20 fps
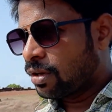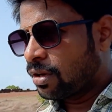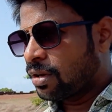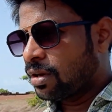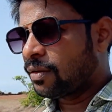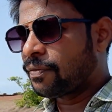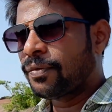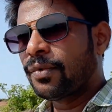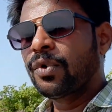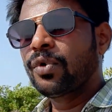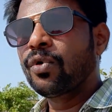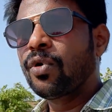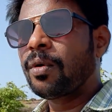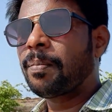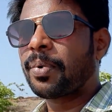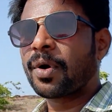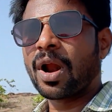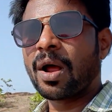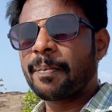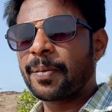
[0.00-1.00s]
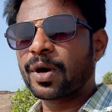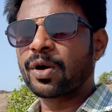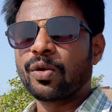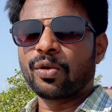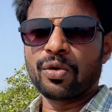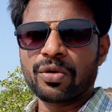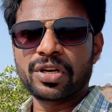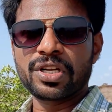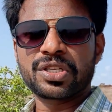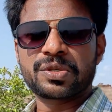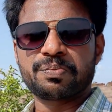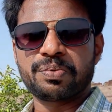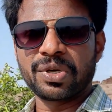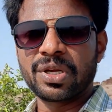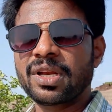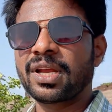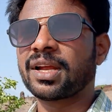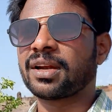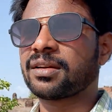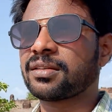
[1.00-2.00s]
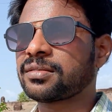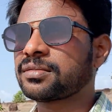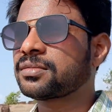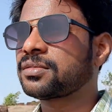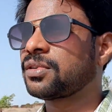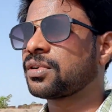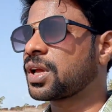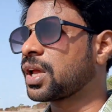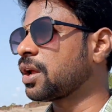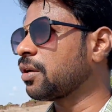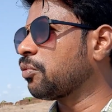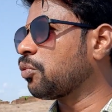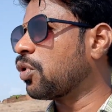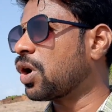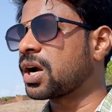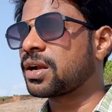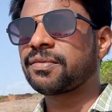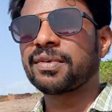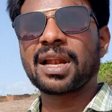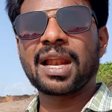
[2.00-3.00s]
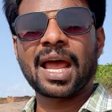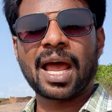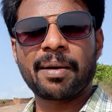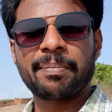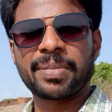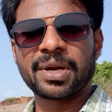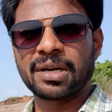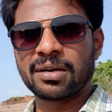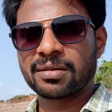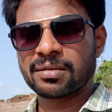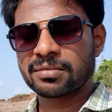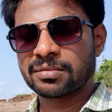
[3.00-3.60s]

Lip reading: if no proper notice period, okay, what will happen?